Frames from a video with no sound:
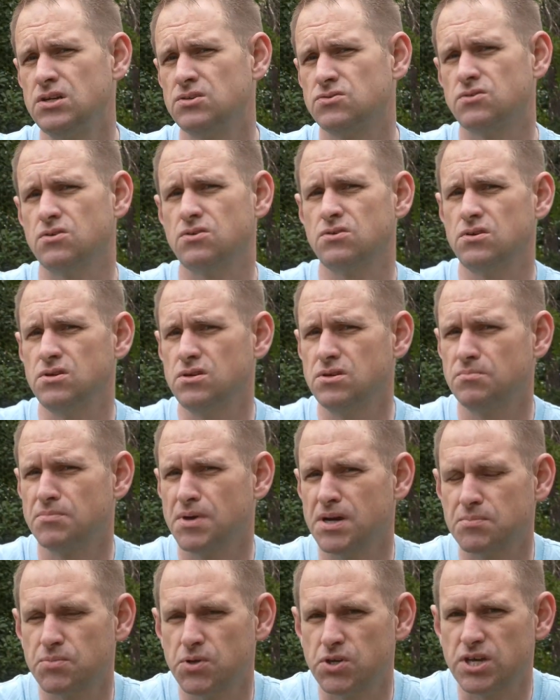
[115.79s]
So your
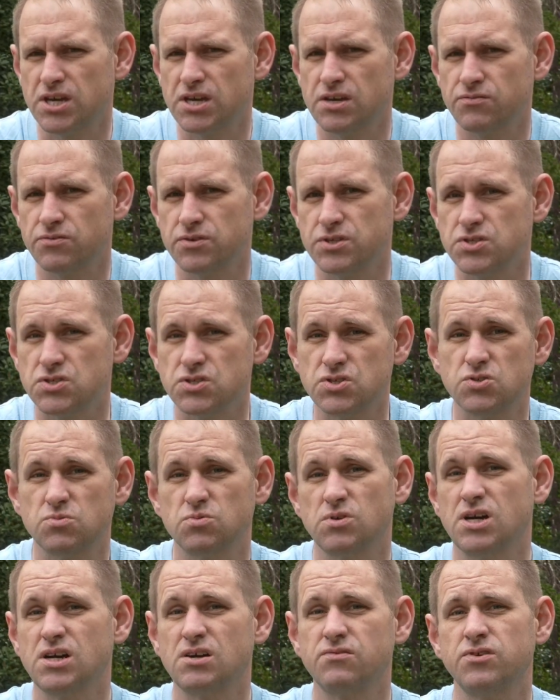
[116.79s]
MacBook Air, for
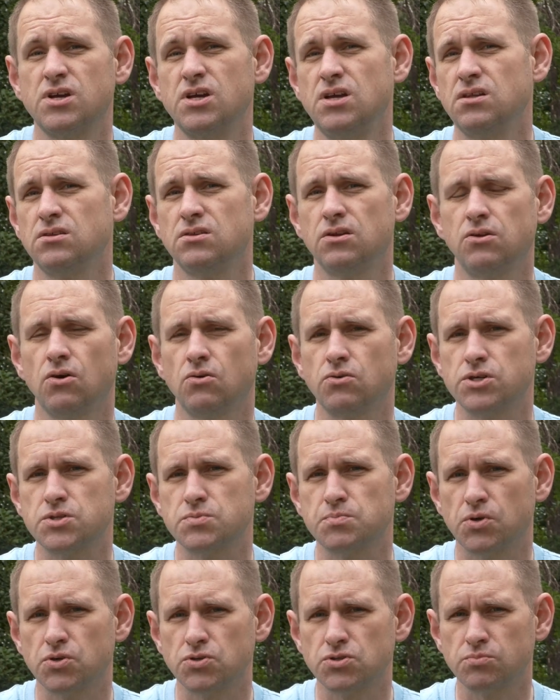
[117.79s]
instance, will have the
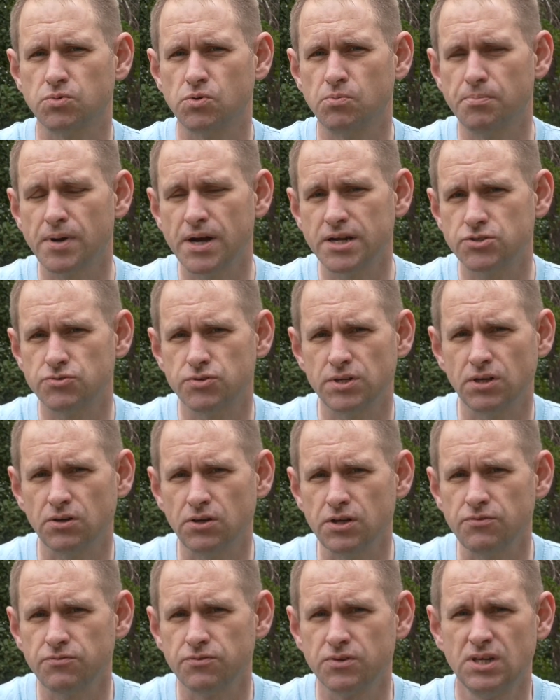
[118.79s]
longest possible battery
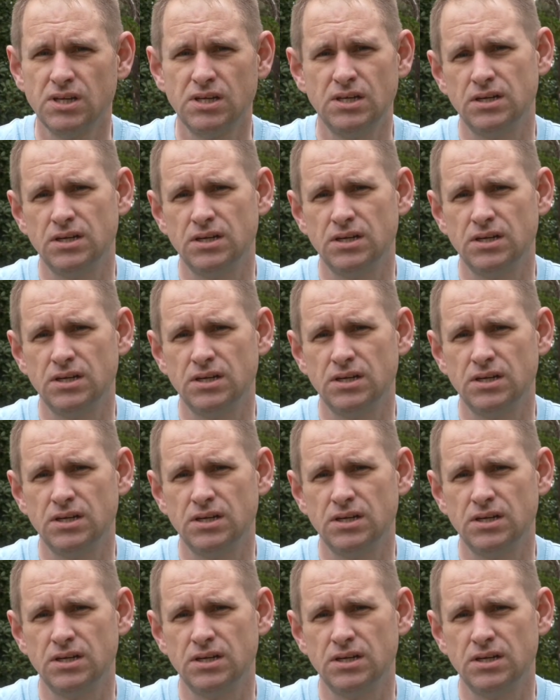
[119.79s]
life.